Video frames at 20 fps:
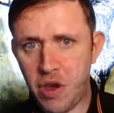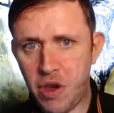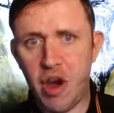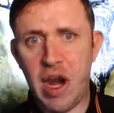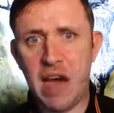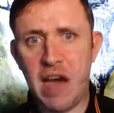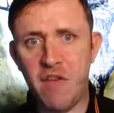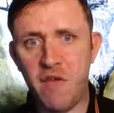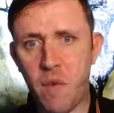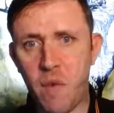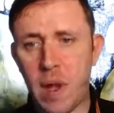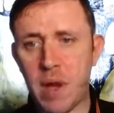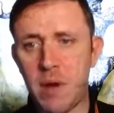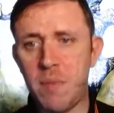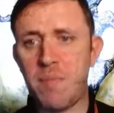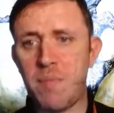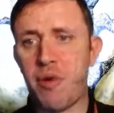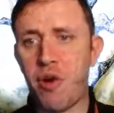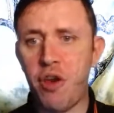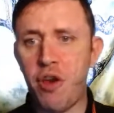Your health
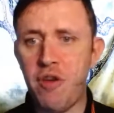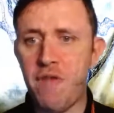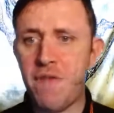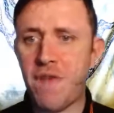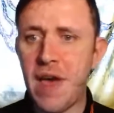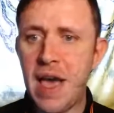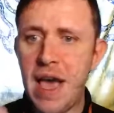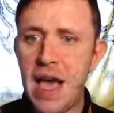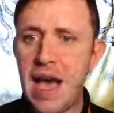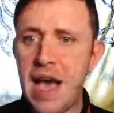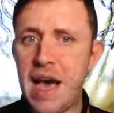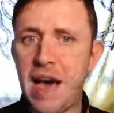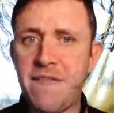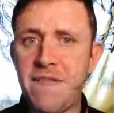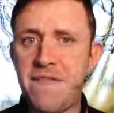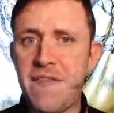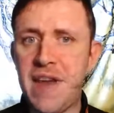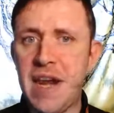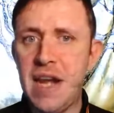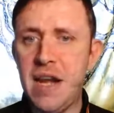will improve.
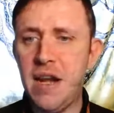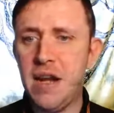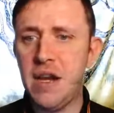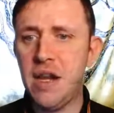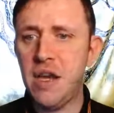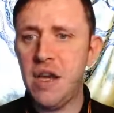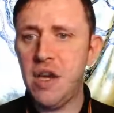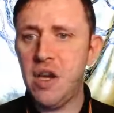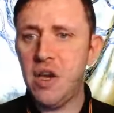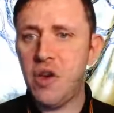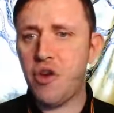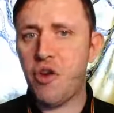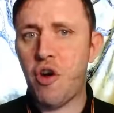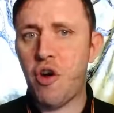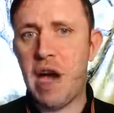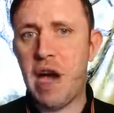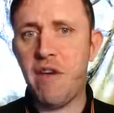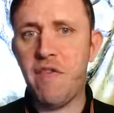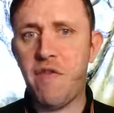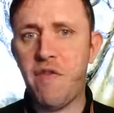I feel
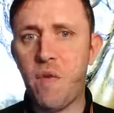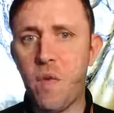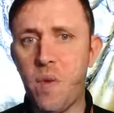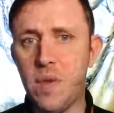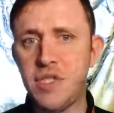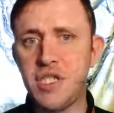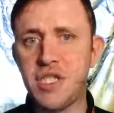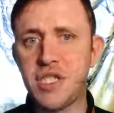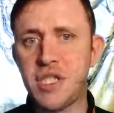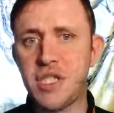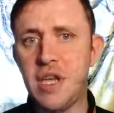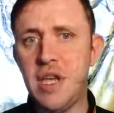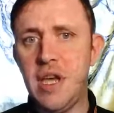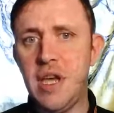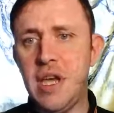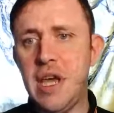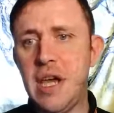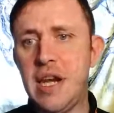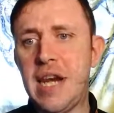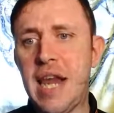your health was
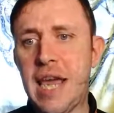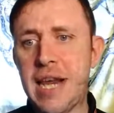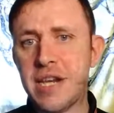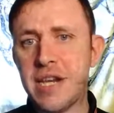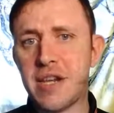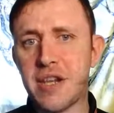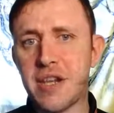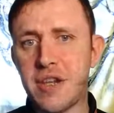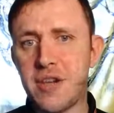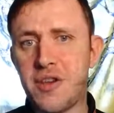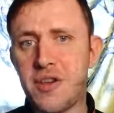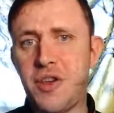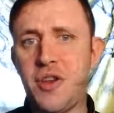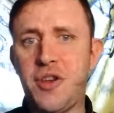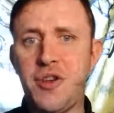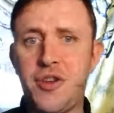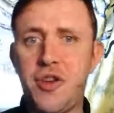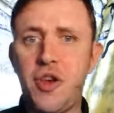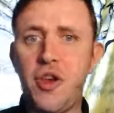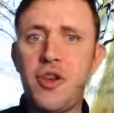linked
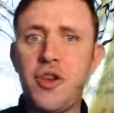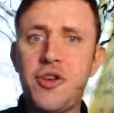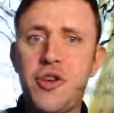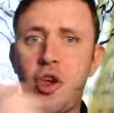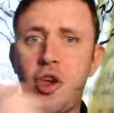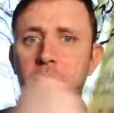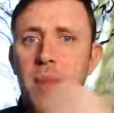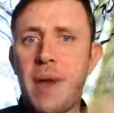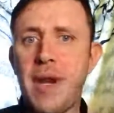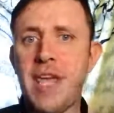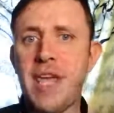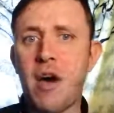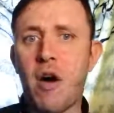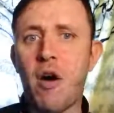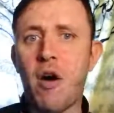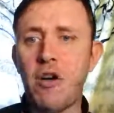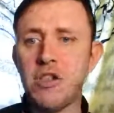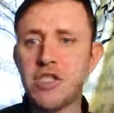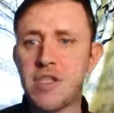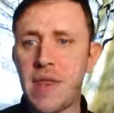to doing too many
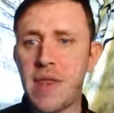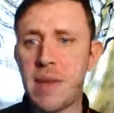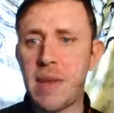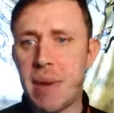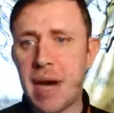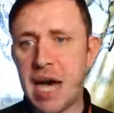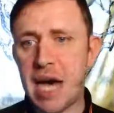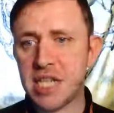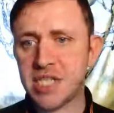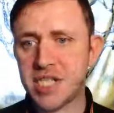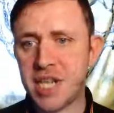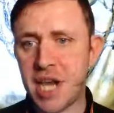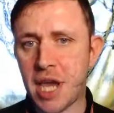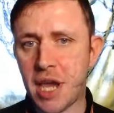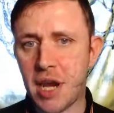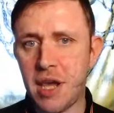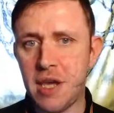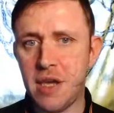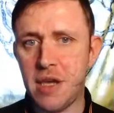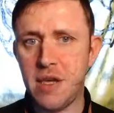hours in the past,
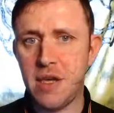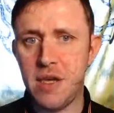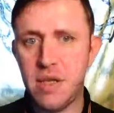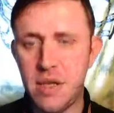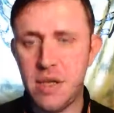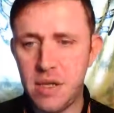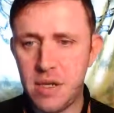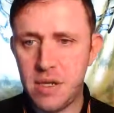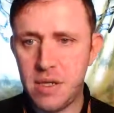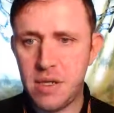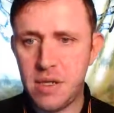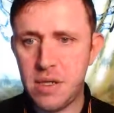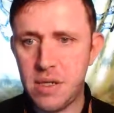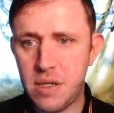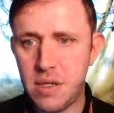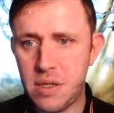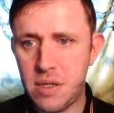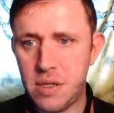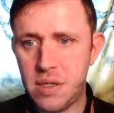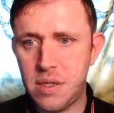Nicola.
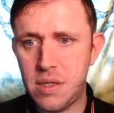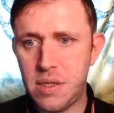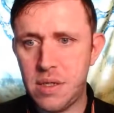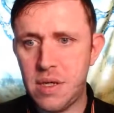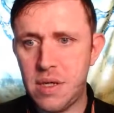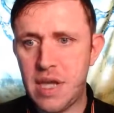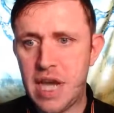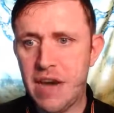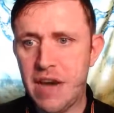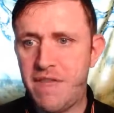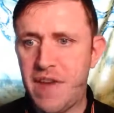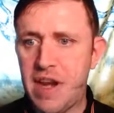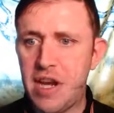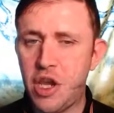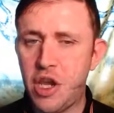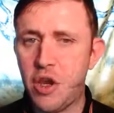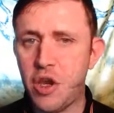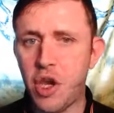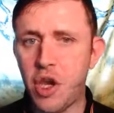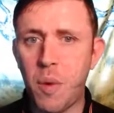I
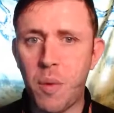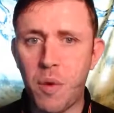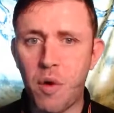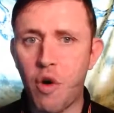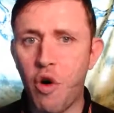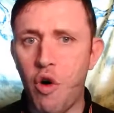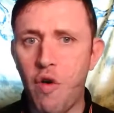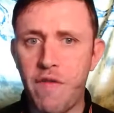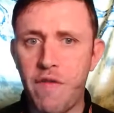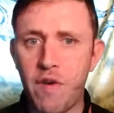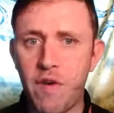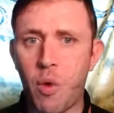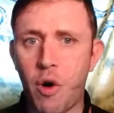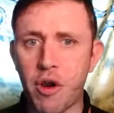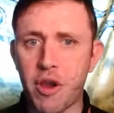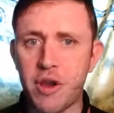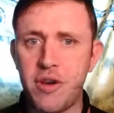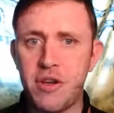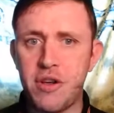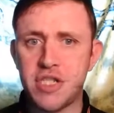feel you were
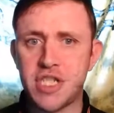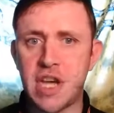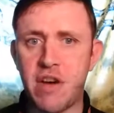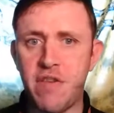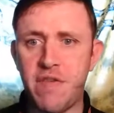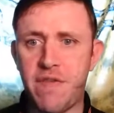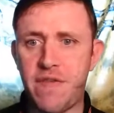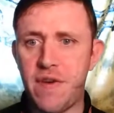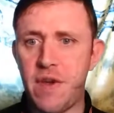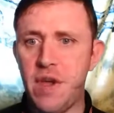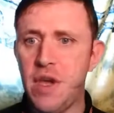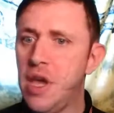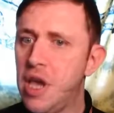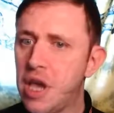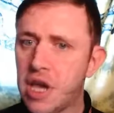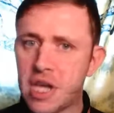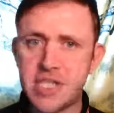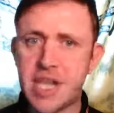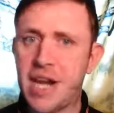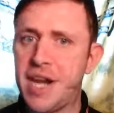overworking yourself,
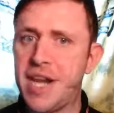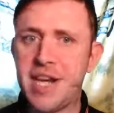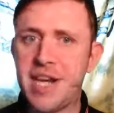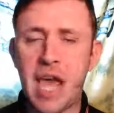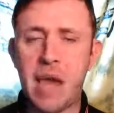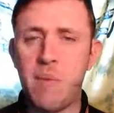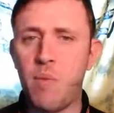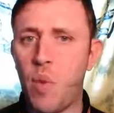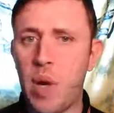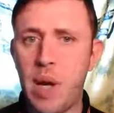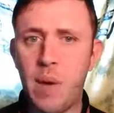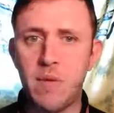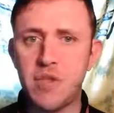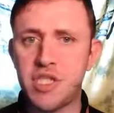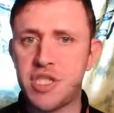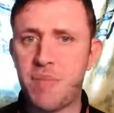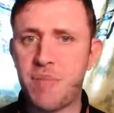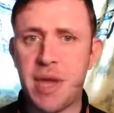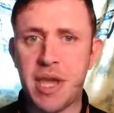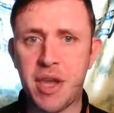because anytime we
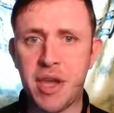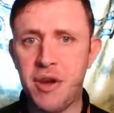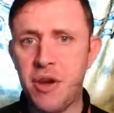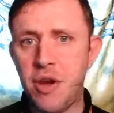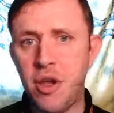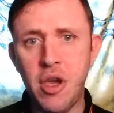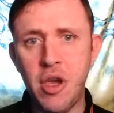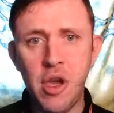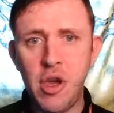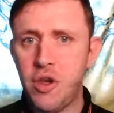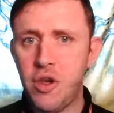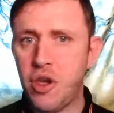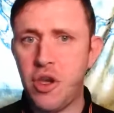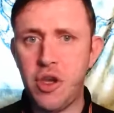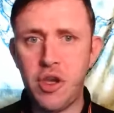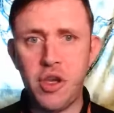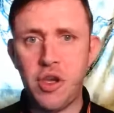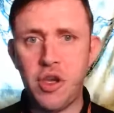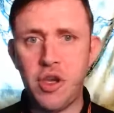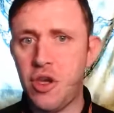were speaking,
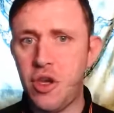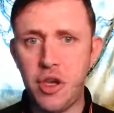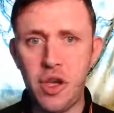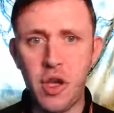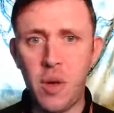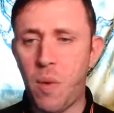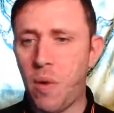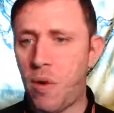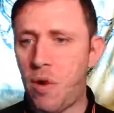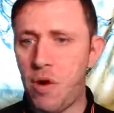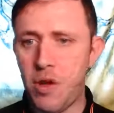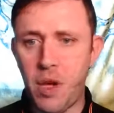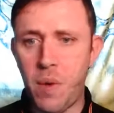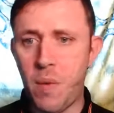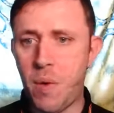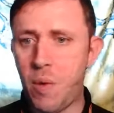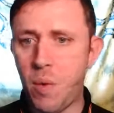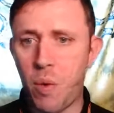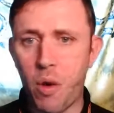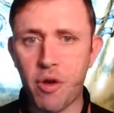you
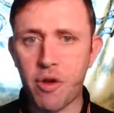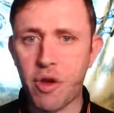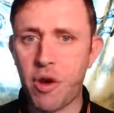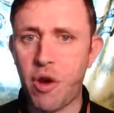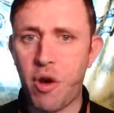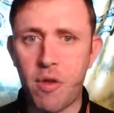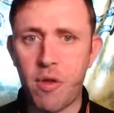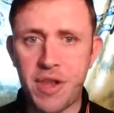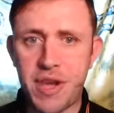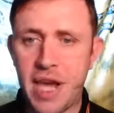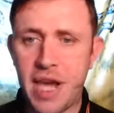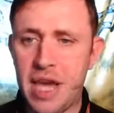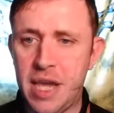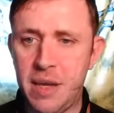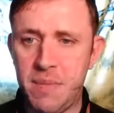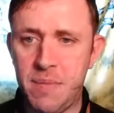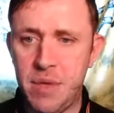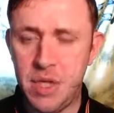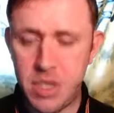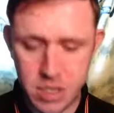were working all the
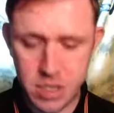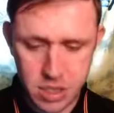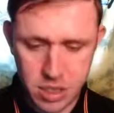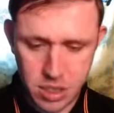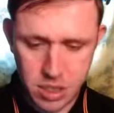time.